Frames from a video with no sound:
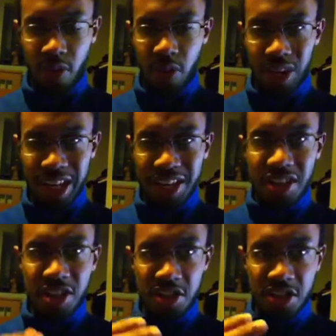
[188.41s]
but let's
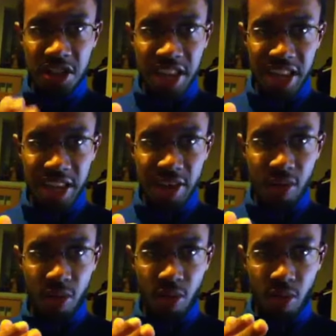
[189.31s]
just see
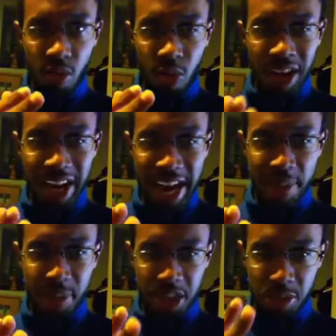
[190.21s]
what
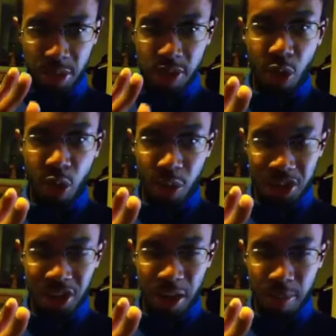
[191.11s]
happens before we
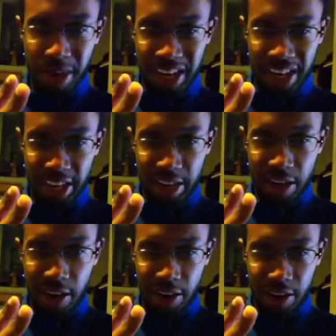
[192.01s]
start making
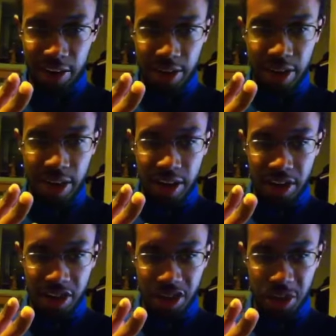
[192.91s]
our our
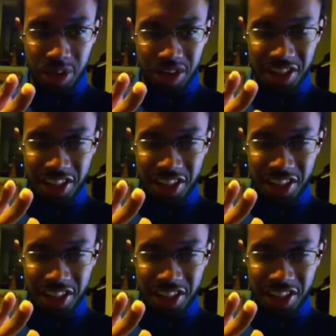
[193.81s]
judgments.